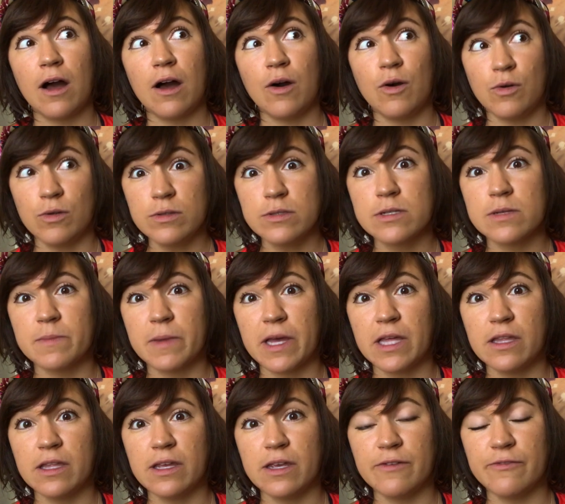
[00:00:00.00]

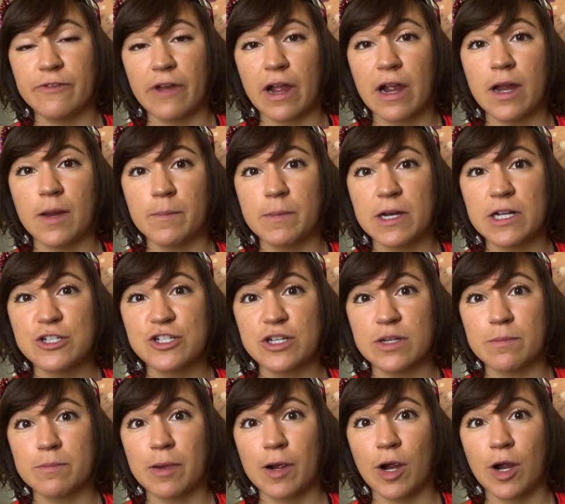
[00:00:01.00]
ultimately very much
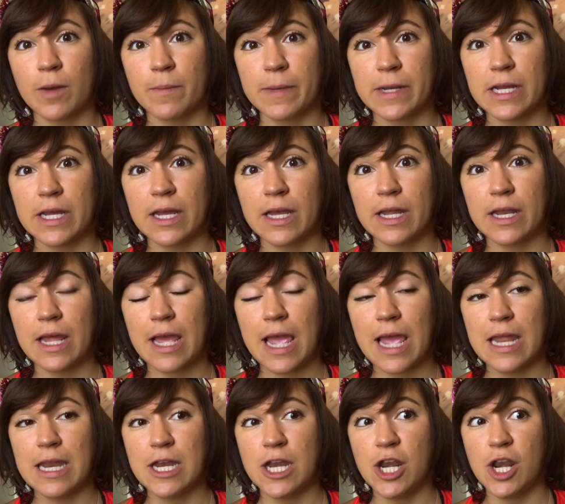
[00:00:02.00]
impermanent
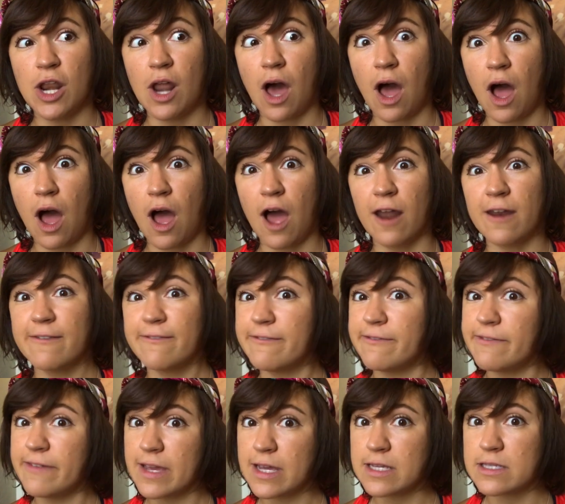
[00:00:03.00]
and not
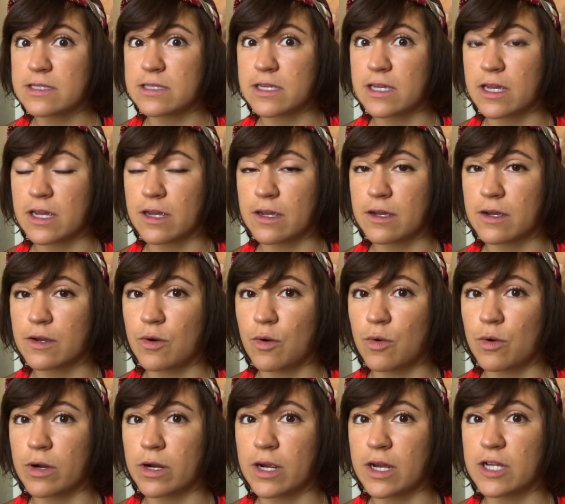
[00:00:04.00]
fixing
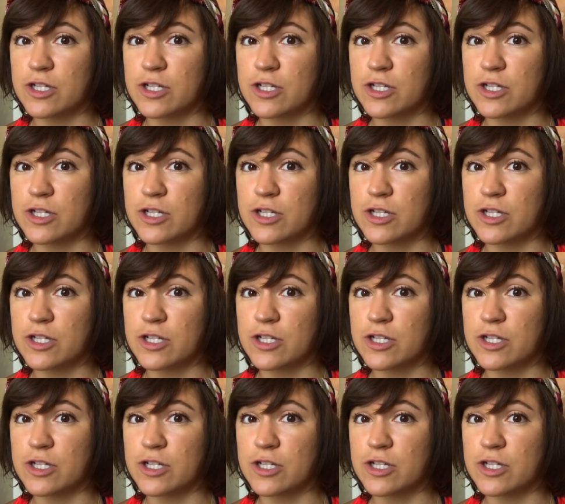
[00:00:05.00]
or